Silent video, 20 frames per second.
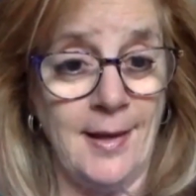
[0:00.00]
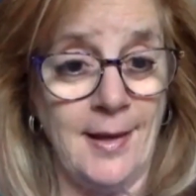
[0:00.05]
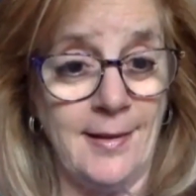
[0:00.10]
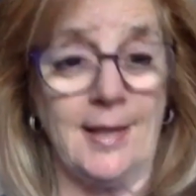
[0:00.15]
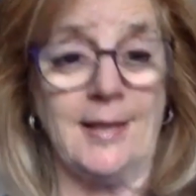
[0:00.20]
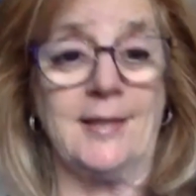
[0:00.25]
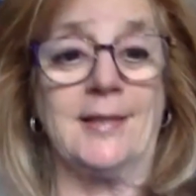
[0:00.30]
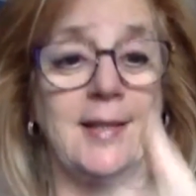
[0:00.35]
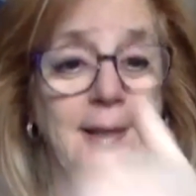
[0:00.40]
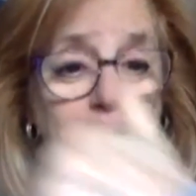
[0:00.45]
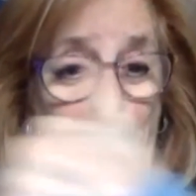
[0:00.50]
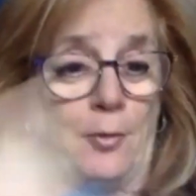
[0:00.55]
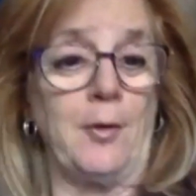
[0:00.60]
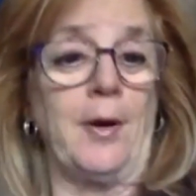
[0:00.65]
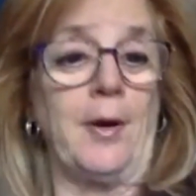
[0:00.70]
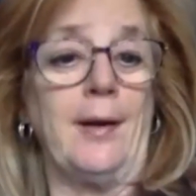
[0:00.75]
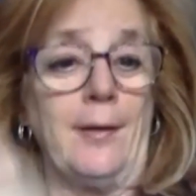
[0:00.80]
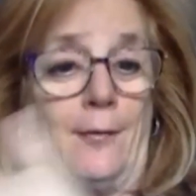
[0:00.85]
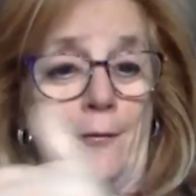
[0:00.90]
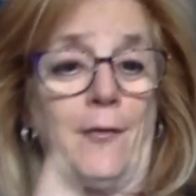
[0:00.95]
that's
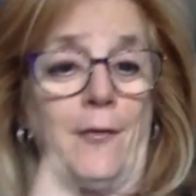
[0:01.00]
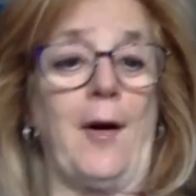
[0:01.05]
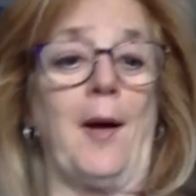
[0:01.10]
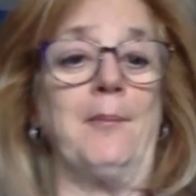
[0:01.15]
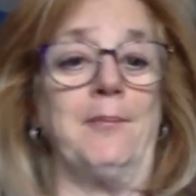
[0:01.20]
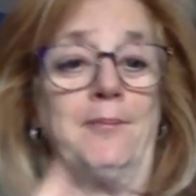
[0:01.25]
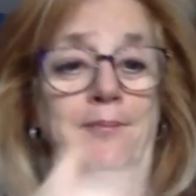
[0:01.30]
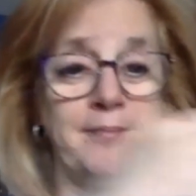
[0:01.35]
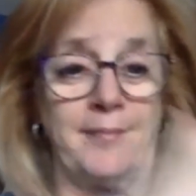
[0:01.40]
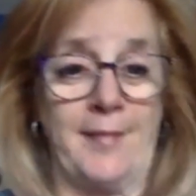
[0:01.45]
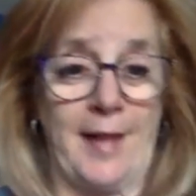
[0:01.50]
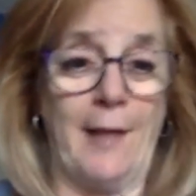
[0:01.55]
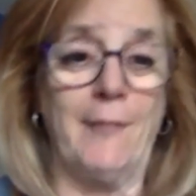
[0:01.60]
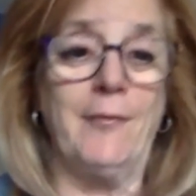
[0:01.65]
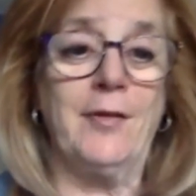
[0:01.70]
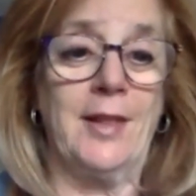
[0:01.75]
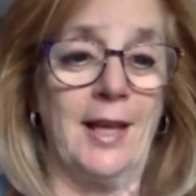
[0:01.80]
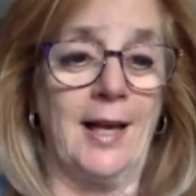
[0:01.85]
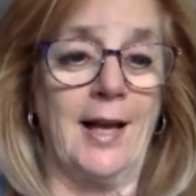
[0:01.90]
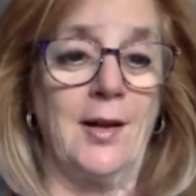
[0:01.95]
separated from
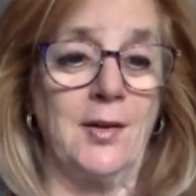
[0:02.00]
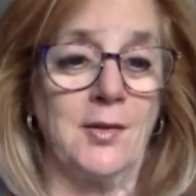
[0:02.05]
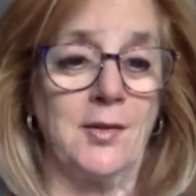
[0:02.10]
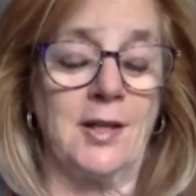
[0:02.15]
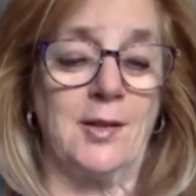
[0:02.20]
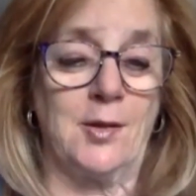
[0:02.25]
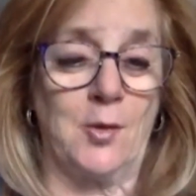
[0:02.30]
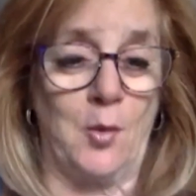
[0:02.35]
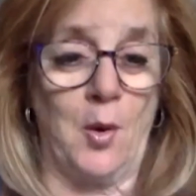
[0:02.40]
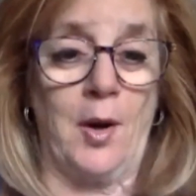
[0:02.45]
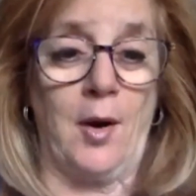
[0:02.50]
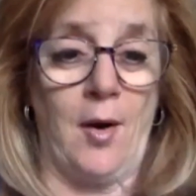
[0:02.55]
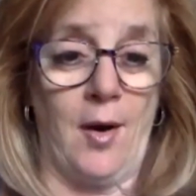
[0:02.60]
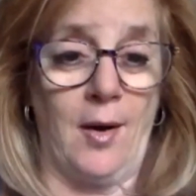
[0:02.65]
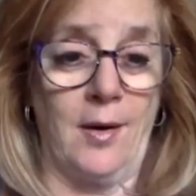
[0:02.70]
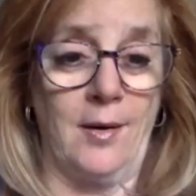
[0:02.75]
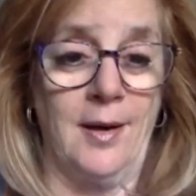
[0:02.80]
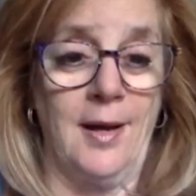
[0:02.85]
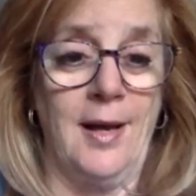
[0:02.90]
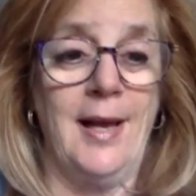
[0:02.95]
everything else that's going
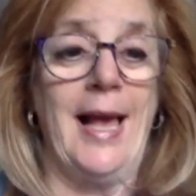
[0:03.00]
on,